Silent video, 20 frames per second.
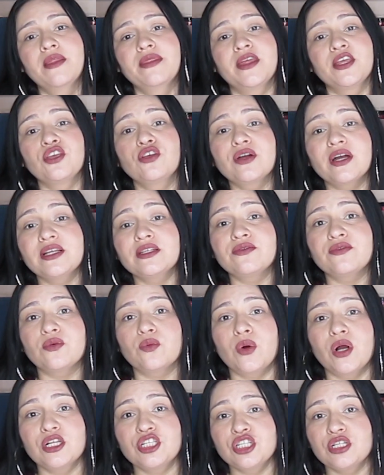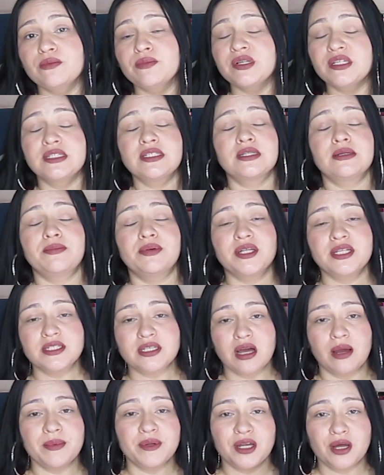Thank you guys for watching.
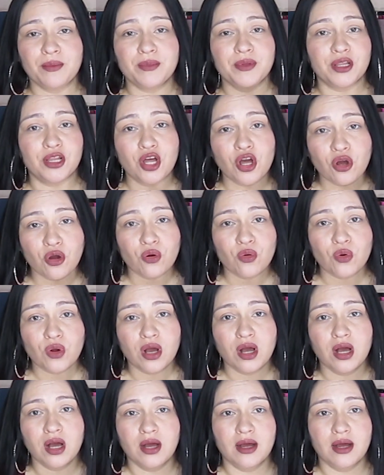Please comment down below